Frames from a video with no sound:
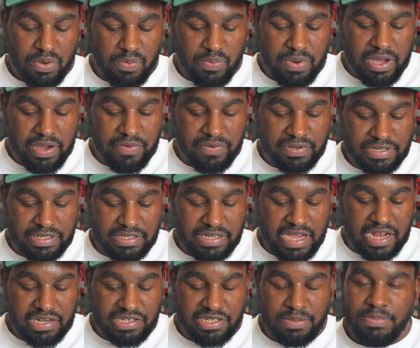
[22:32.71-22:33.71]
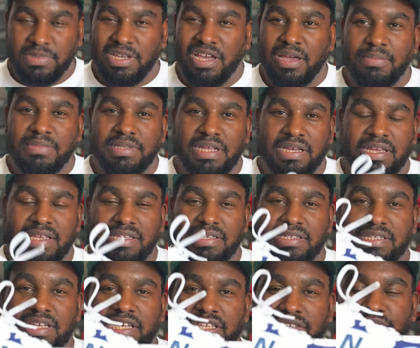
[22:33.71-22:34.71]
where it's attached sometimes like it
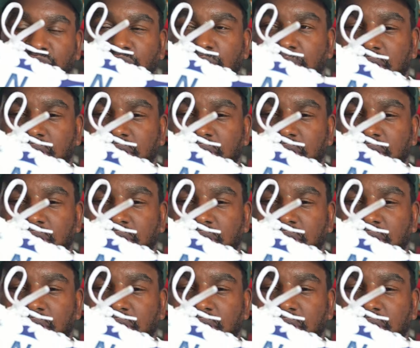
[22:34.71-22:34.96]
sticks for